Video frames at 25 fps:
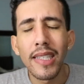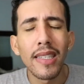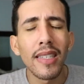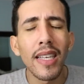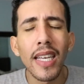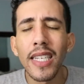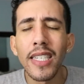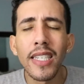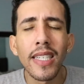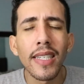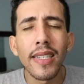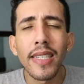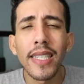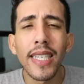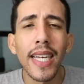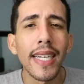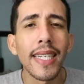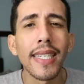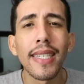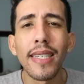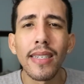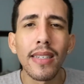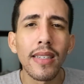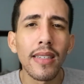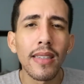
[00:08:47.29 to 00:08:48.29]
it
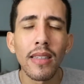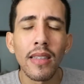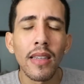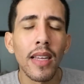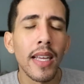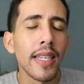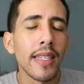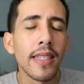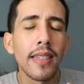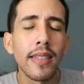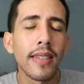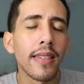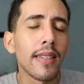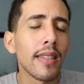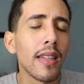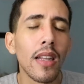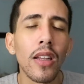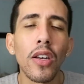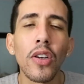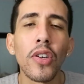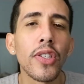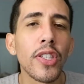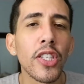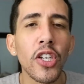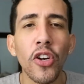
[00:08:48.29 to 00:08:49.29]
just
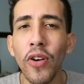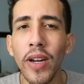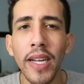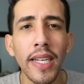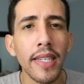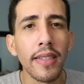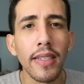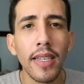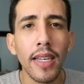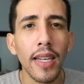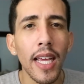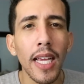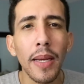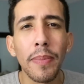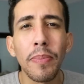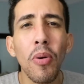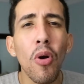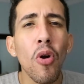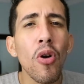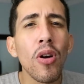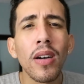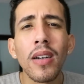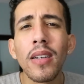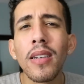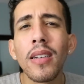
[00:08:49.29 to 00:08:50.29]
looks crazy. Like,
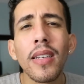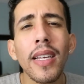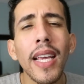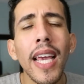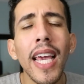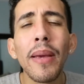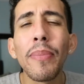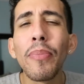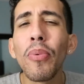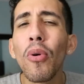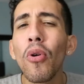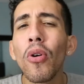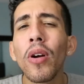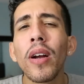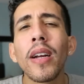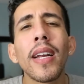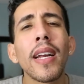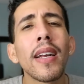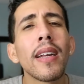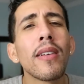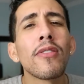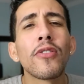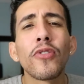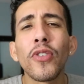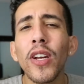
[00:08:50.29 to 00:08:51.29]
porn, gay porn
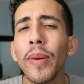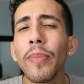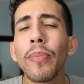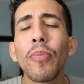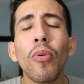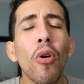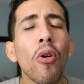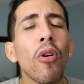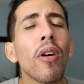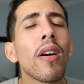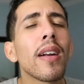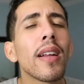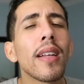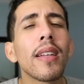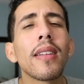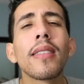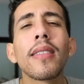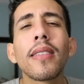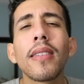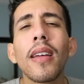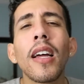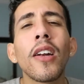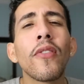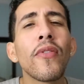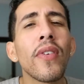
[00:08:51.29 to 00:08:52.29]
and straight porn
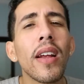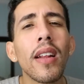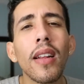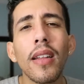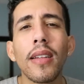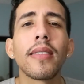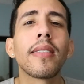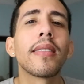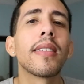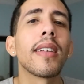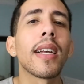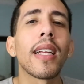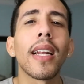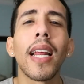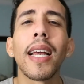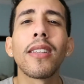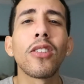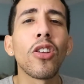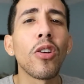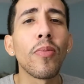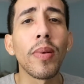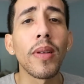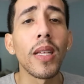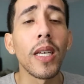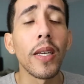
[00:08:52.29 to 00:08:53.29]
is unrealistic.
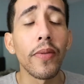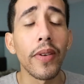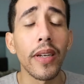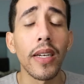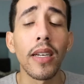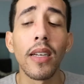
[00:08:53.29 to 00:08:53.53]
Like, don't believe